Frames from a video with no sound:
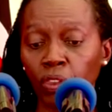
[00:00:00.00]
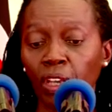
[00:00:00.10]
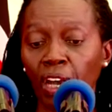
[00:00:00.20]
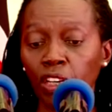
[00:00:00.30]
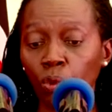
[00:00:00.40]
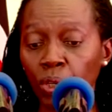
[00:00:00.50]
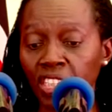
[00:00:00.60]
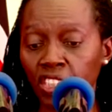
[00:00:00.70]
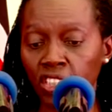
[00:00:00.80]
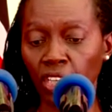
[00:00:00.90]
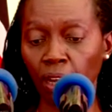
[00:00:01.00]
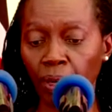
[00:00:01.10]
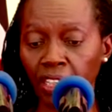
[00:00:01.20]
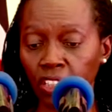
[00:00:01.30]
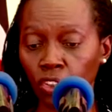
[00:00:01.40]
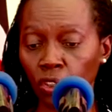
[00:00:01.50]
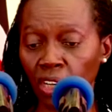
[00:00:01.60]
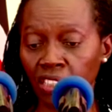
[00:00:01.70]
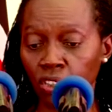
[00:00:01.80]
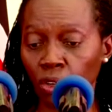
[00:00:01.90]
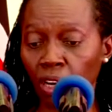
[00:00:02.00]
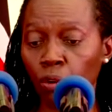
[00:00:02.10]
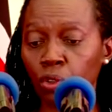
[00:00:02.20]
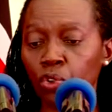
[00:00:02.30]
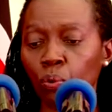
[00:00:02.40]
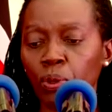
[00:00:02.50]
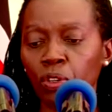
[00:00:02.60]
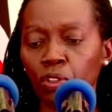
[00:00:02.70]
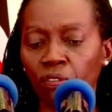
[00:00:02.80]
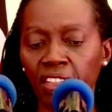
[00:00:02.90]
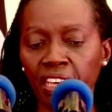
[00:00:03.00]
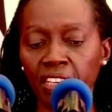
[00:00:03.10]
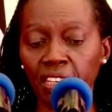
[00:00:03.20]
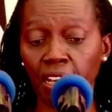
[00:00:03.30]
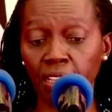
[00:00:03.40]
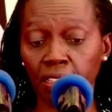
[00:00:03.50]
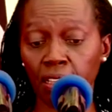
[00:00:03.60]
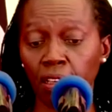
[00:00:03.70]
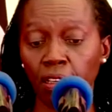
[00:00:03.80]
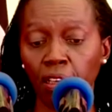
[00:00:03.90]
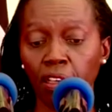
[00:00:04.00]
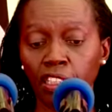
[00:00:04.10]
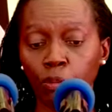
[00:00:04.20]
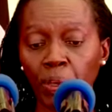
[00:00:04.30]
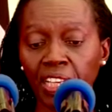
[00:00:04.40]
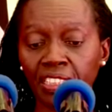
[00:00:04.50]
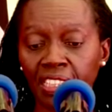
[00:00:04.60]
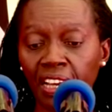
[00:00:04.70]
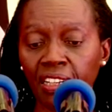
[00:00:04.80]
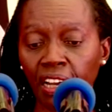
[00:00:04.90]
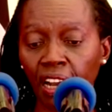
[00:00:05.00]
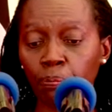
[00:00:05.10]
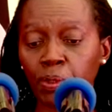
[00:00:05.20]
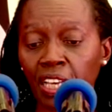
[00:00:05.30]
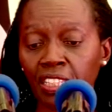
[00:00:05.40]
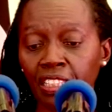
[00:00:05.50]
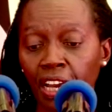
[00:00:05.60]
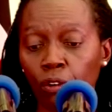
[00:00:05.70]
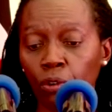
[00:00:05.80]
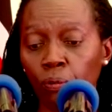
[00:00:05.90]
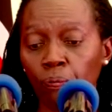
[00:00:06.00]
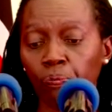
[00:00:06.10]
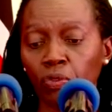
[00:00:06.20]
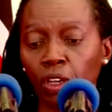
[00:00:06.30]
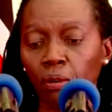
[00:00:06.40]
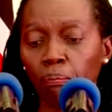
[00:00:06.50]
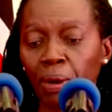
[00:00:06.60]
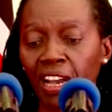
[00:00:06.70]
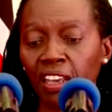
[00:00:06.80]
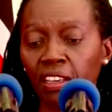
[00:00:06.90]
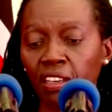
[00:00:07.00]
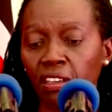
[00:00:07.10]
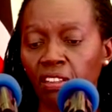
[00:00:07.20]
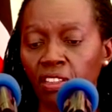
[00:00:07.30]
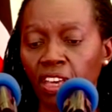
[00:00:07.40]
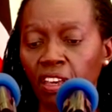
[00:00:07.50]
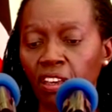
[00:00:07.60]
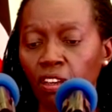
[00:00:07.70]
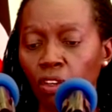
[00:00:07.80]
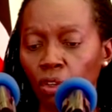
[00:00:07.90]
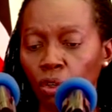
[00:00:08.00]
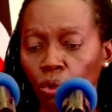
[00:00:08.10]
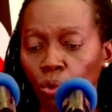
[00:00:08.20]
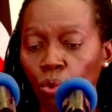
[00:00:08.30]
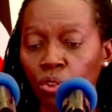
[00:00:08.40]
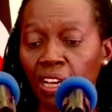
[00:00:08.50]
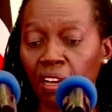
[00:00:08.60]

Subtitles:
and which our nation has struggled to build over the years, is being turned upside down by the UDA